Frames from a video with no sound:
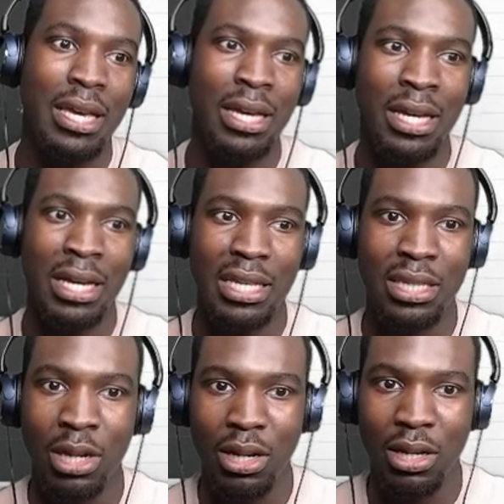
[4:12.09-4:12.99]

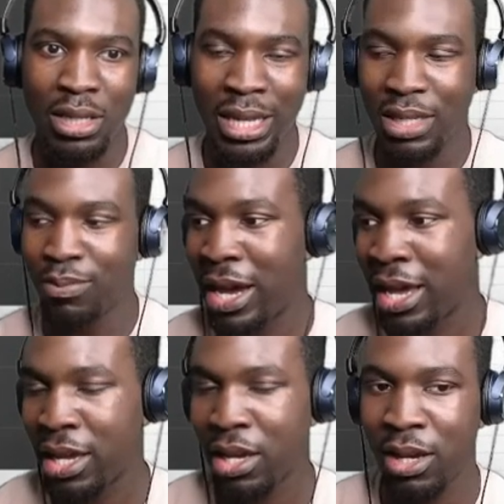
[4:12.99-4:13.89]

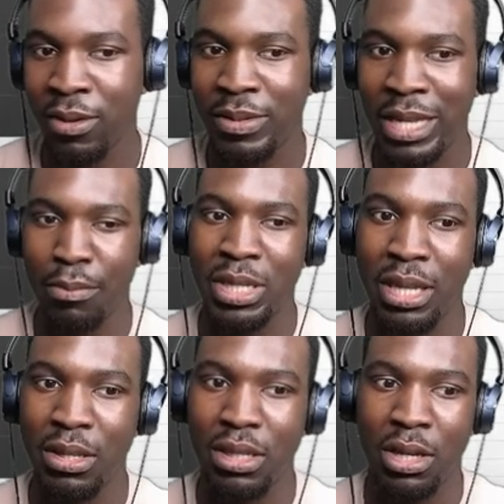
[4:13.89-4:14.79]
my
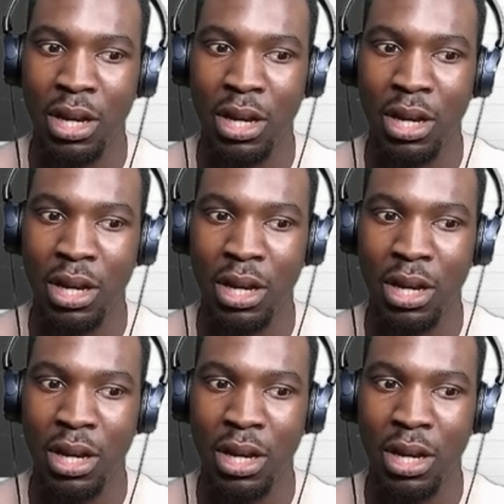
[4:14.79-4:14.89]
10%